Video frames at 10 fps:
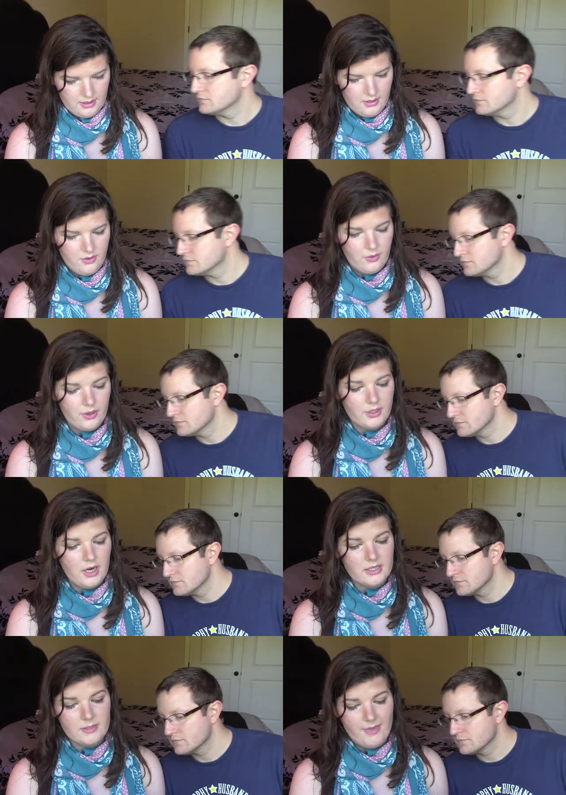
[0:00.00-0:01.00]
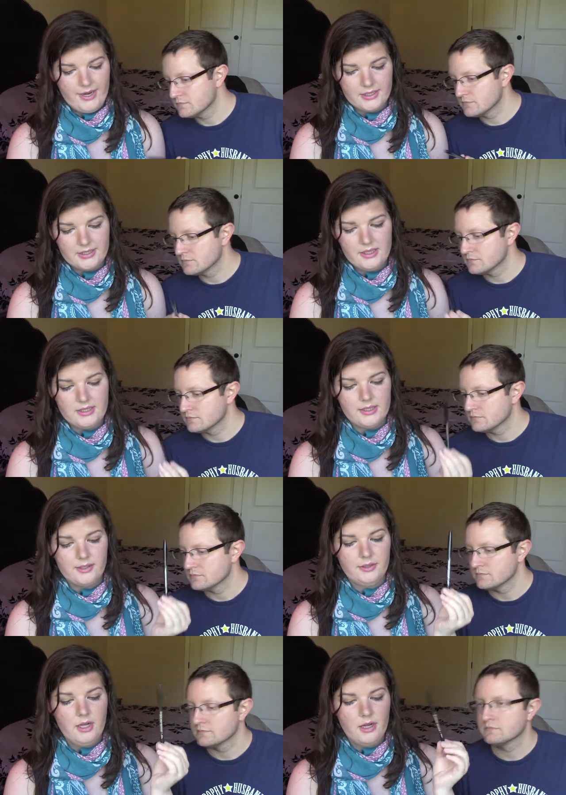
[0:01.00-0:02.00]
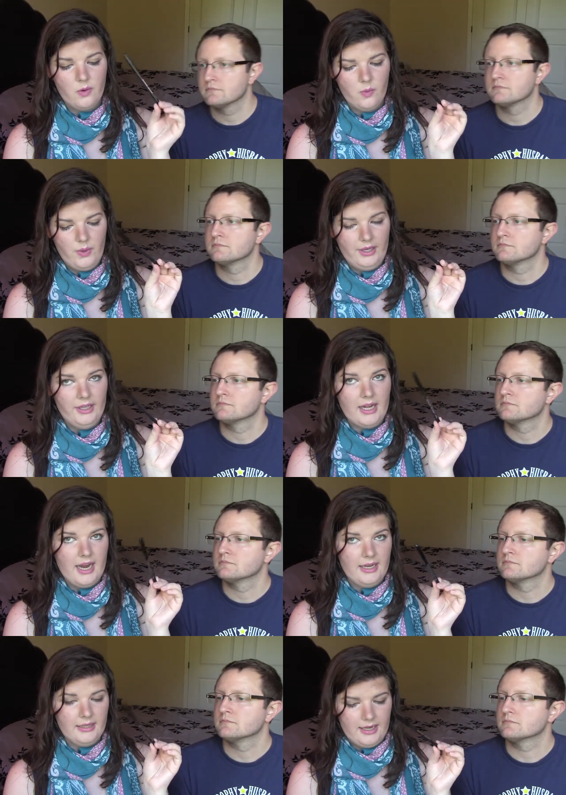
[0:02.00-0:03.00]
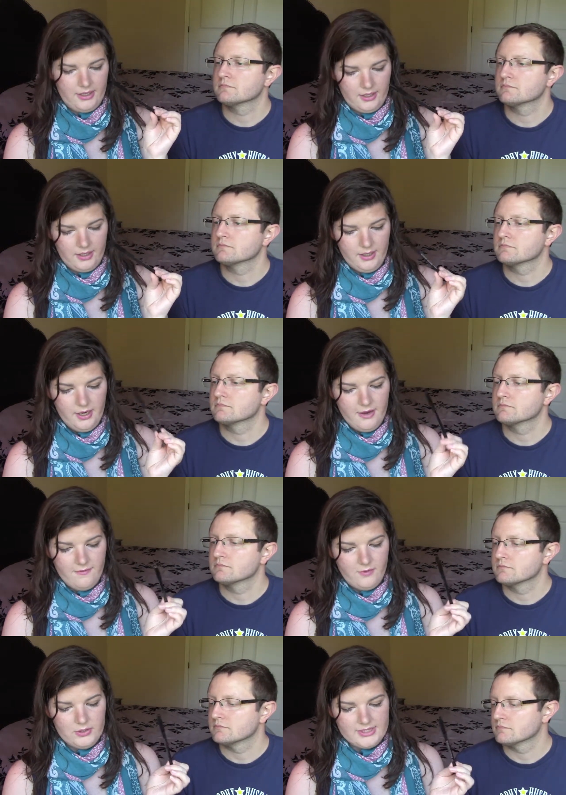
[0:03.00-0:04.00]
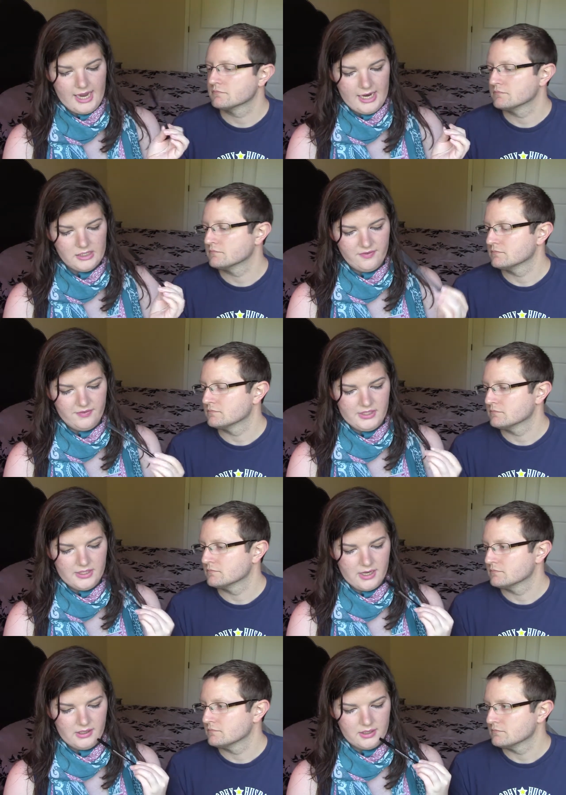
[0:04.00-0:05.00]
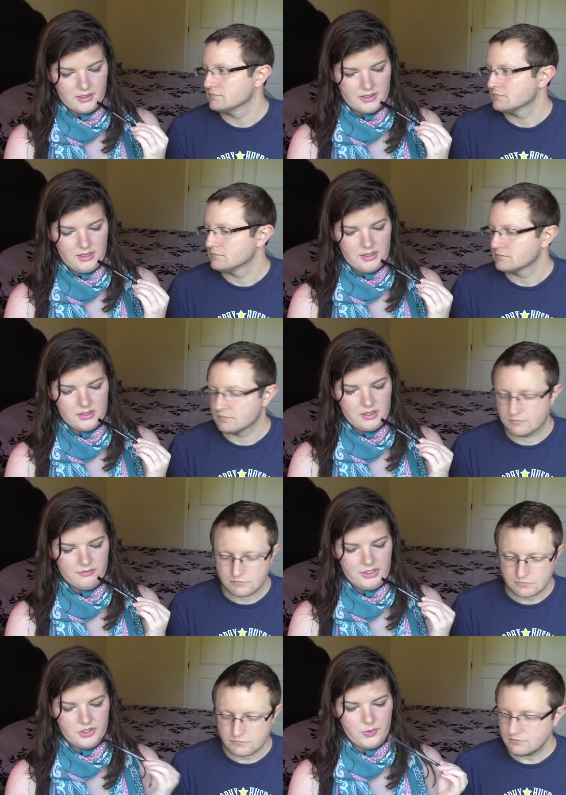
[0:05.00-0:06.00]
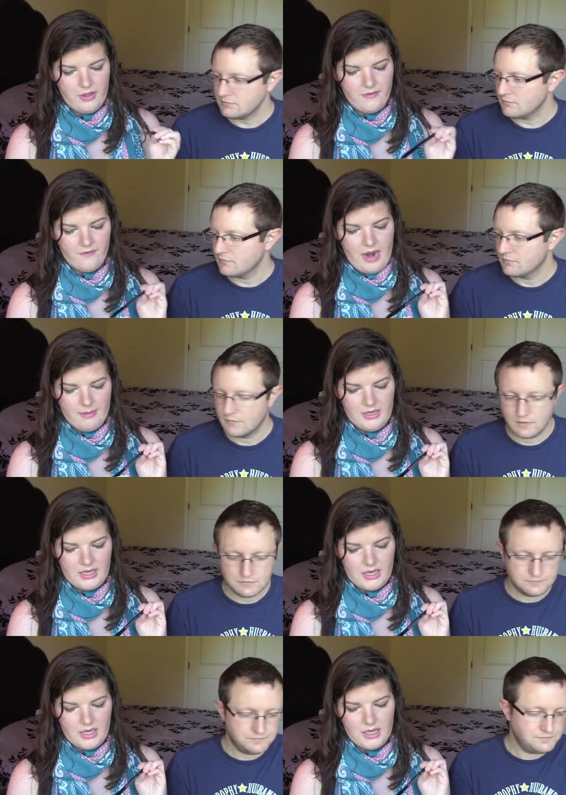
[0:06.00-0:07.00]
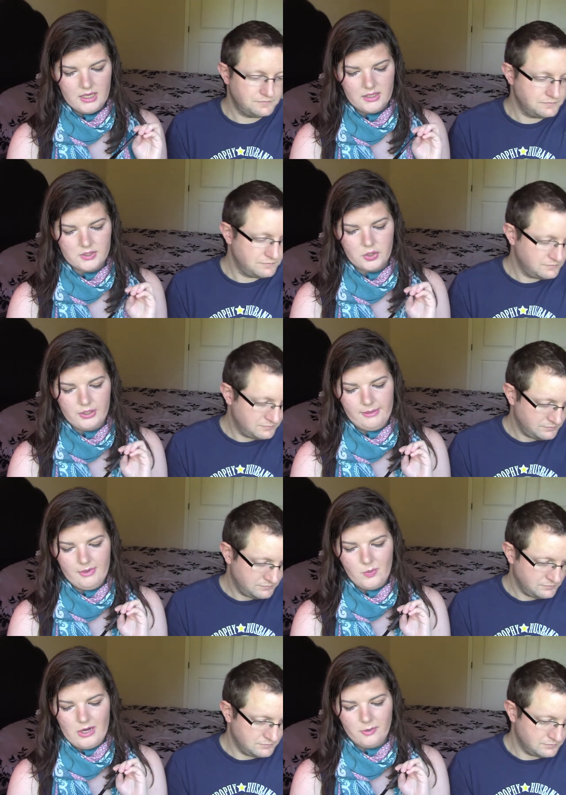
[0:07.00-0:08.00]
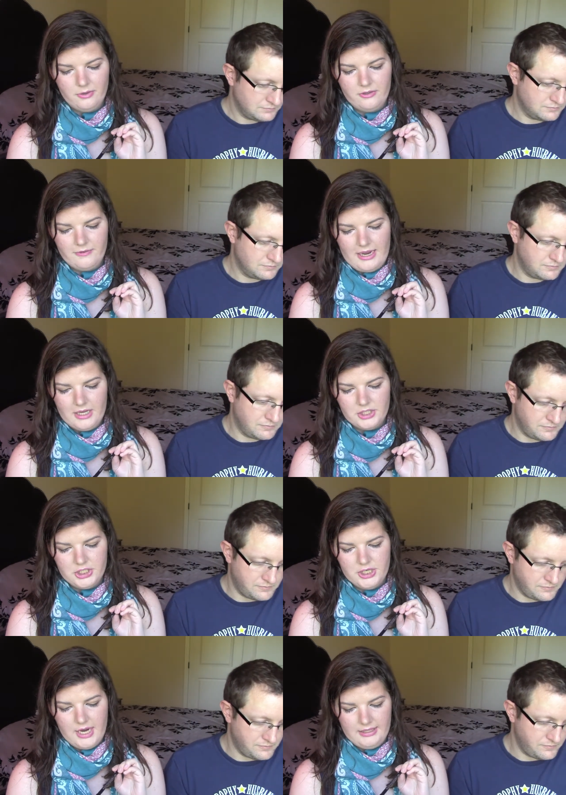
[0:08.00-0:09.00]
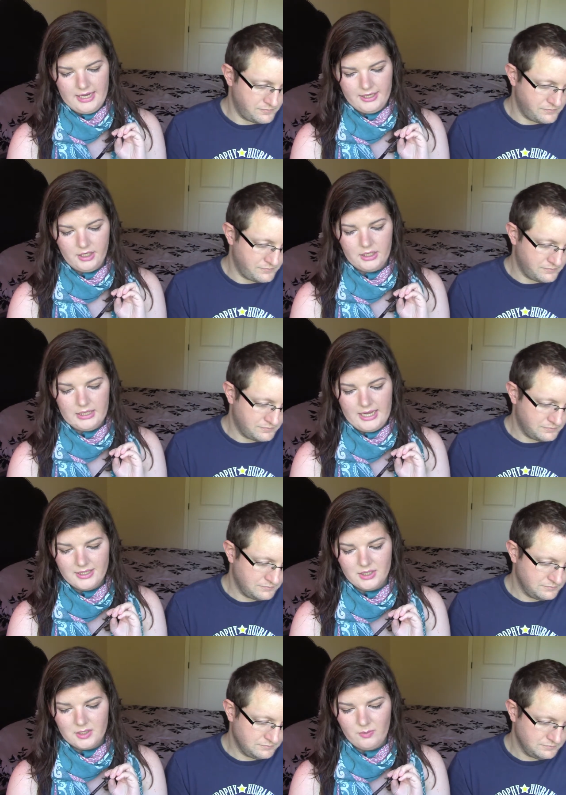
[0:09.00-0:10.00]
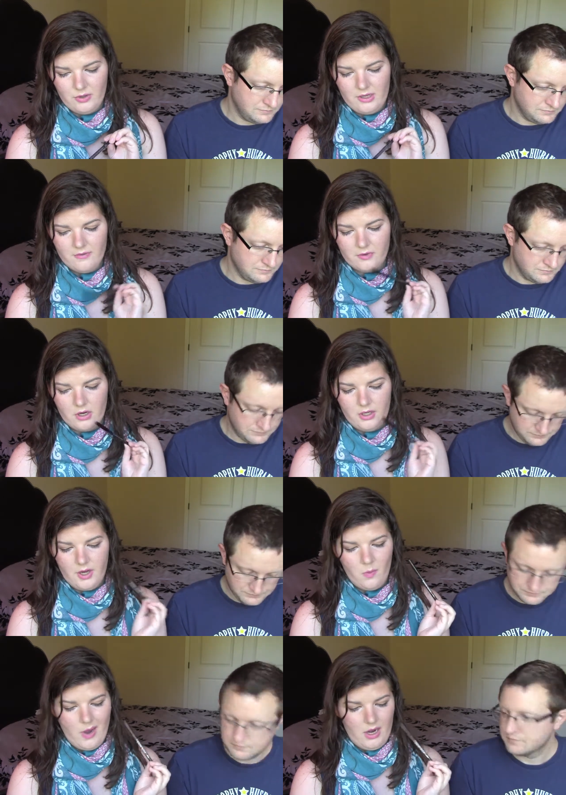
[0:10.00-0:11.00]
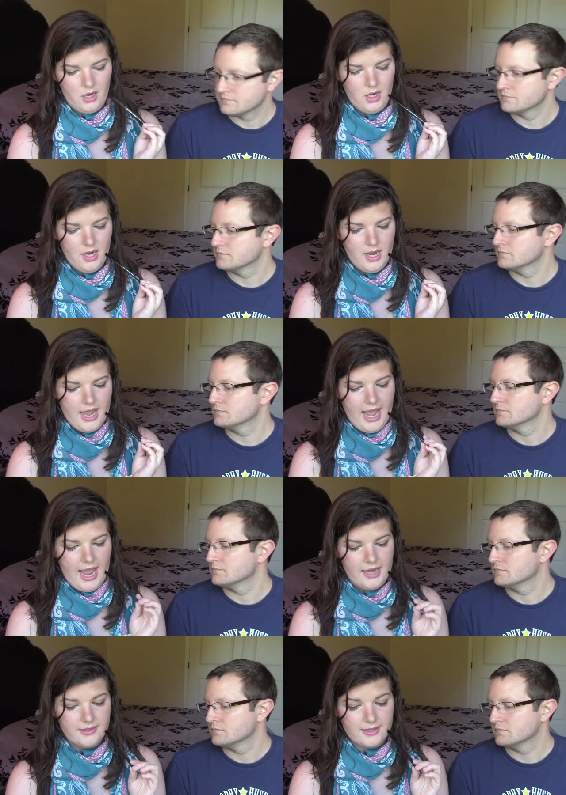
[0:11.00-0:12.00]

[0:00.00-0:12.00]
Speaker 1: Noir Cosmetics, and it's their long-wearing eyeliner, full size, $15. It's enriched with vitamin E. This creamy waterproof liner glides on smoothly for all-day wear. And